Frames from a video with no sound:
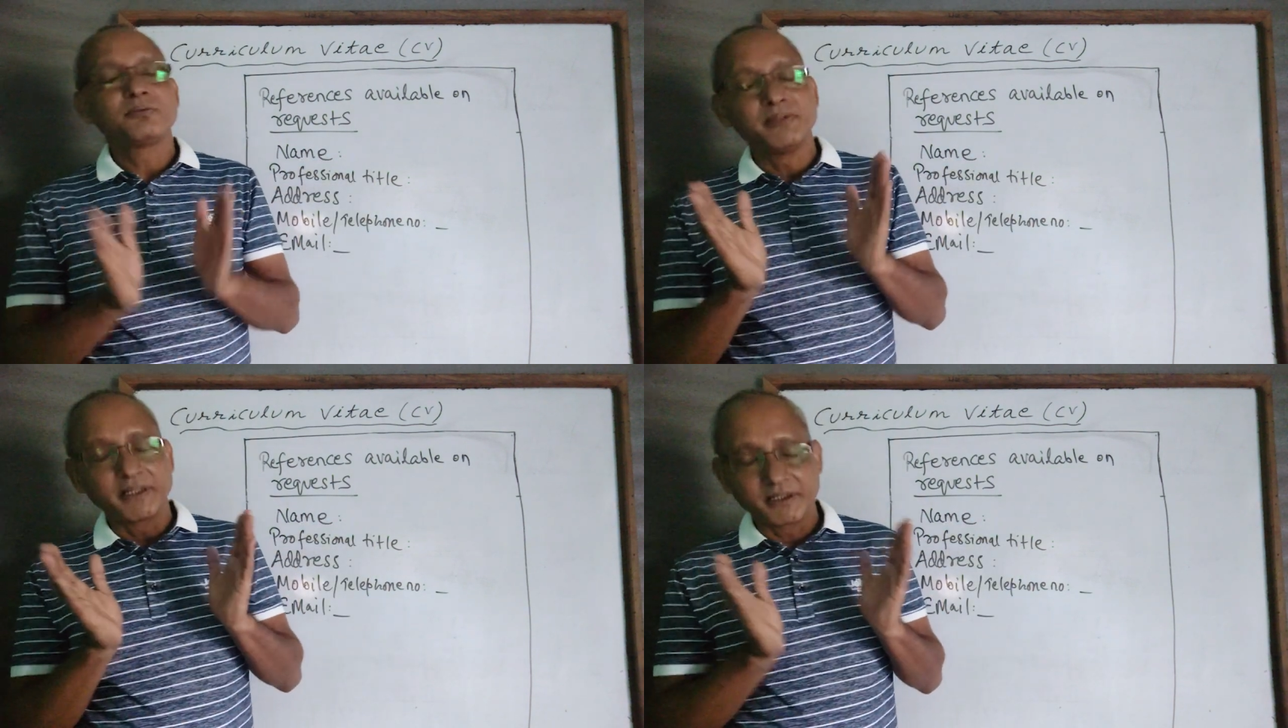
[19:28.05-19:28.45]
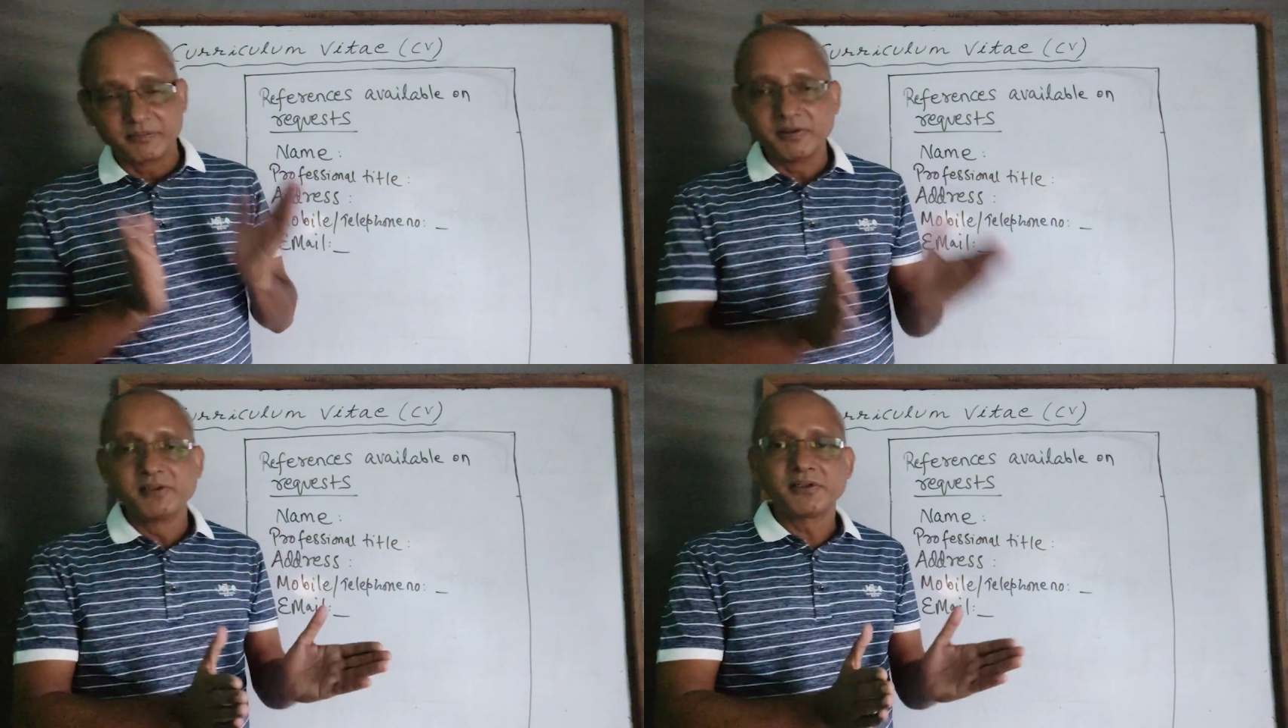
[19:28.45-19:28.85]
we are
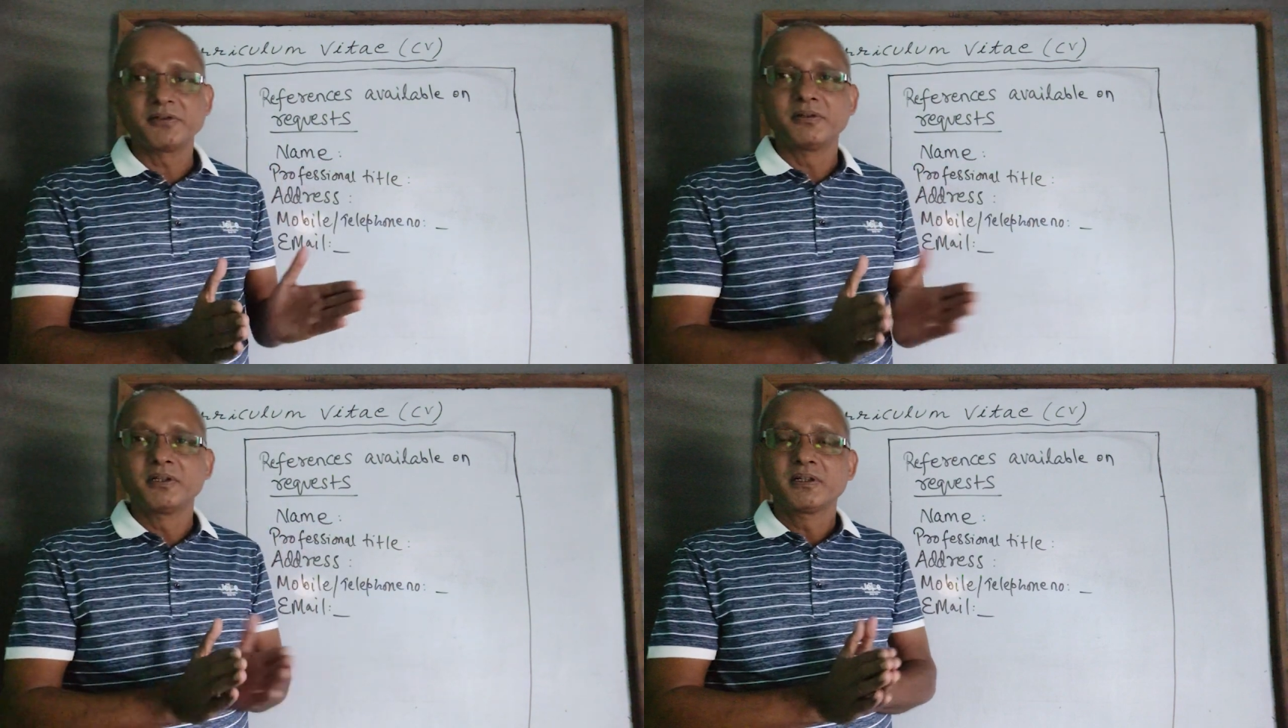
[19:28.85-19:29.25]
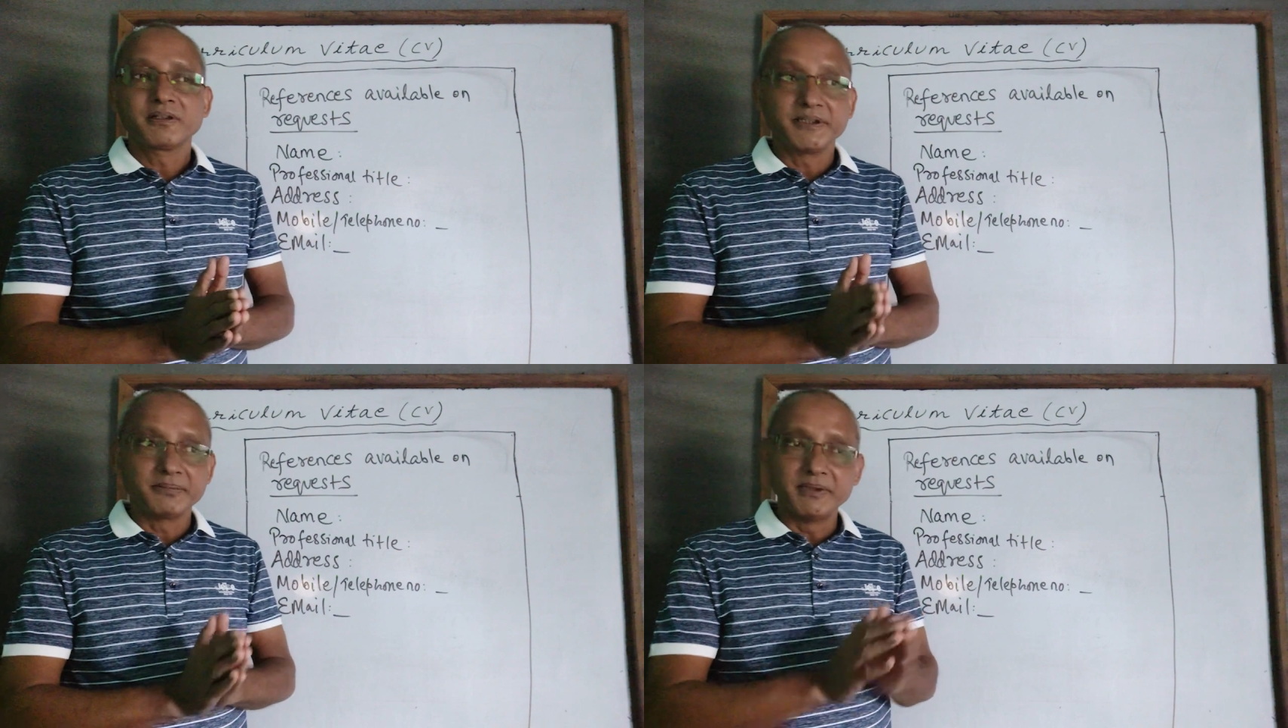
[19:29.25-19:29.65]
able to
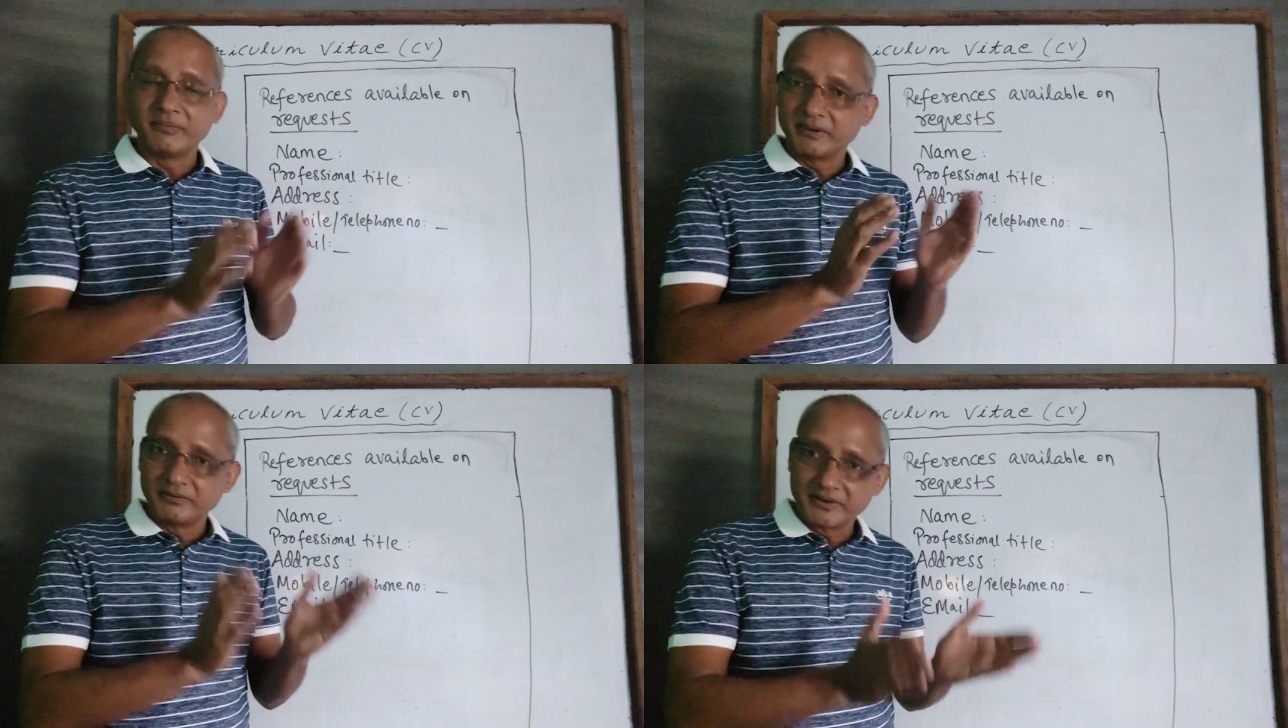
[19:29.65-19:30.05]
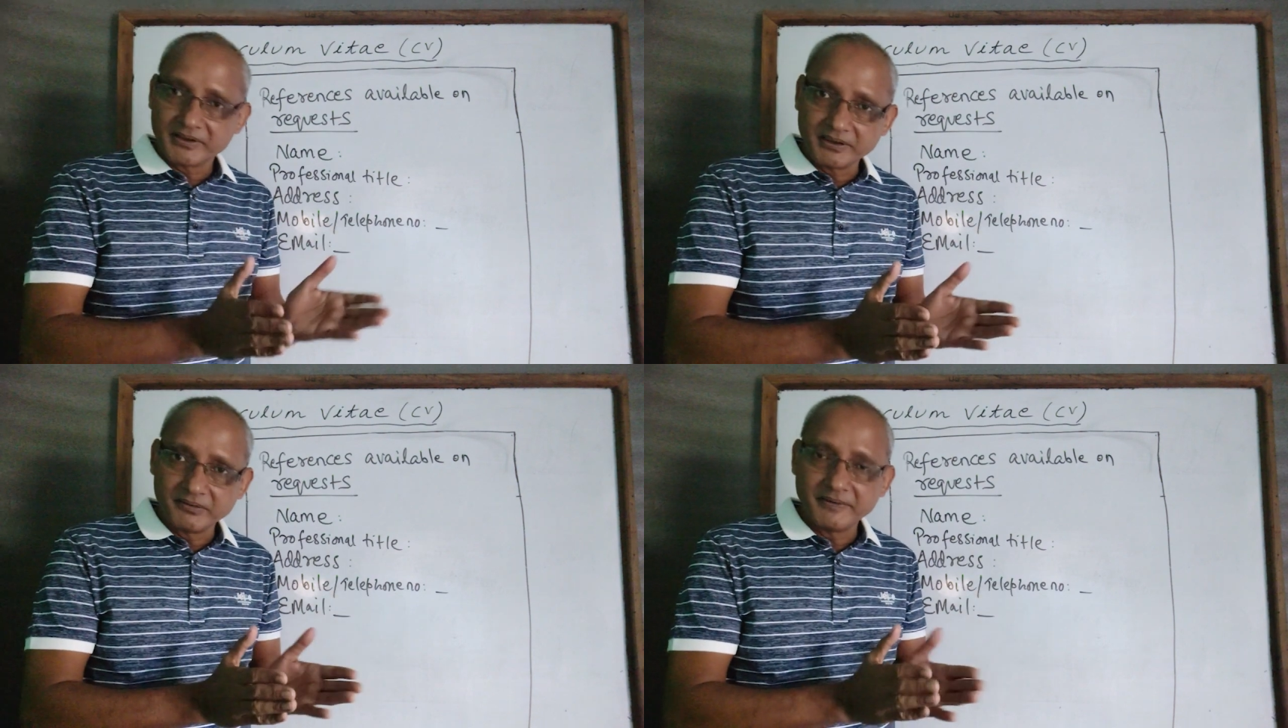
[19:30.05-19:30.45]
give them a good
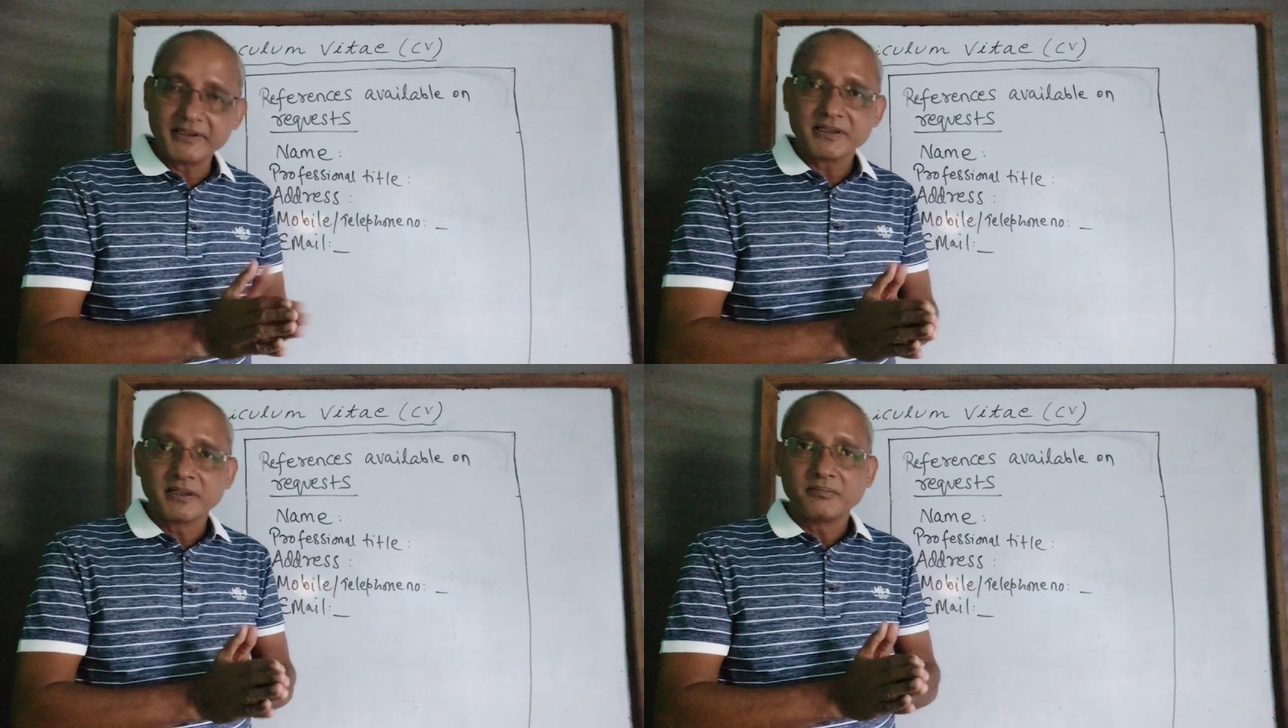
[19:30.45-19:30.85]
service,